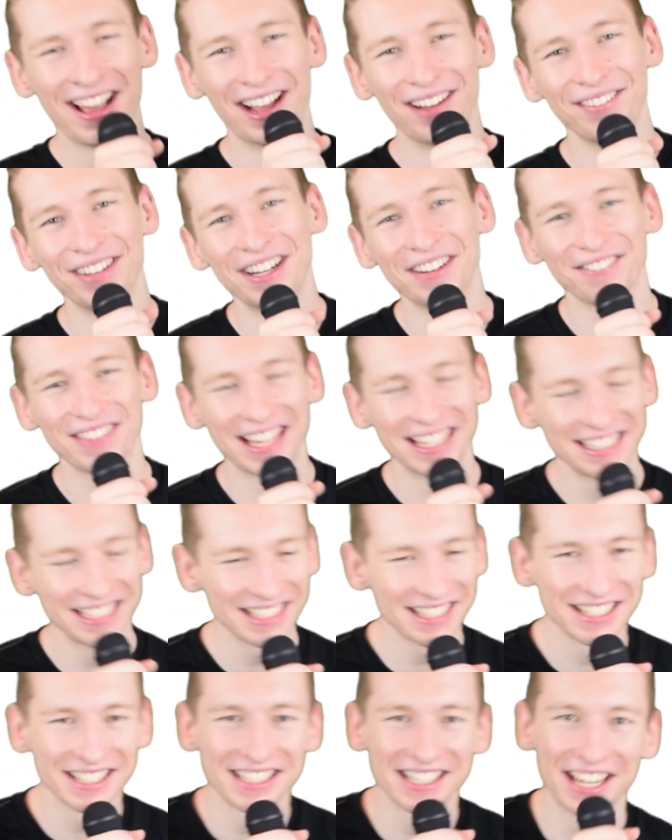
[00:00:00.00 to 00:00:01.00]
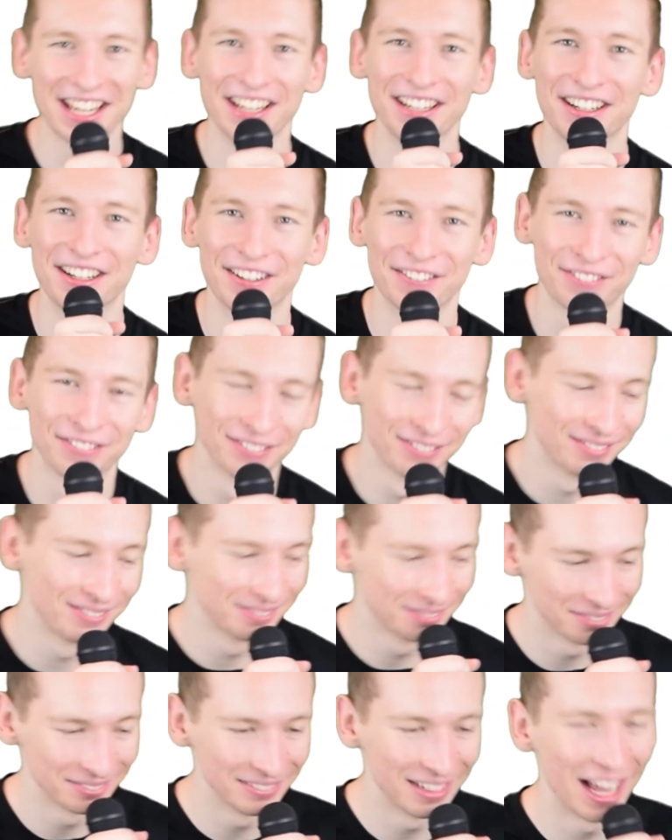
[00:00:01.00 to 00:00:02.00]
I mean, if that doesn't say enough,
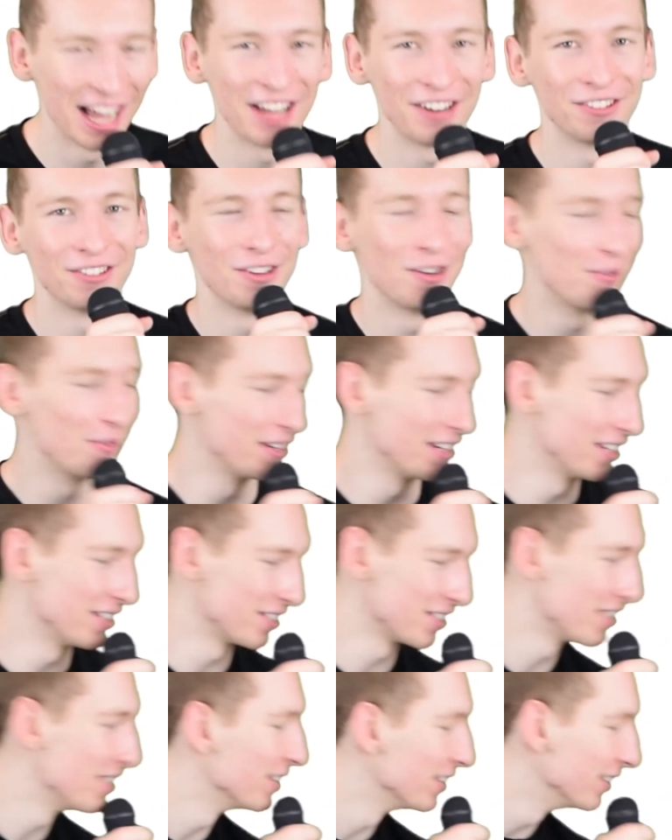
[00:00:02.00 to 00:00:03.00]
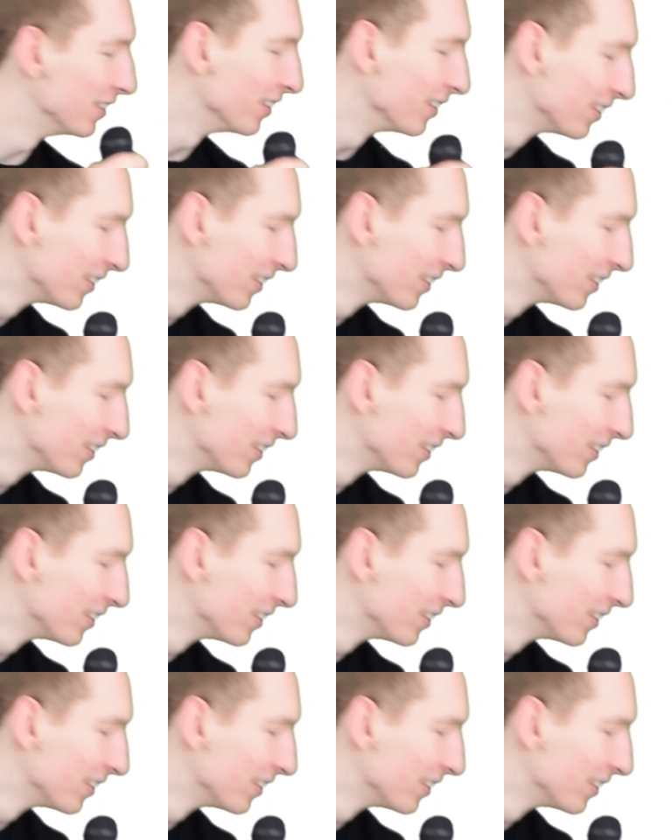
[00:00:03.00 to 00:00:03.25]
I don't know what else could.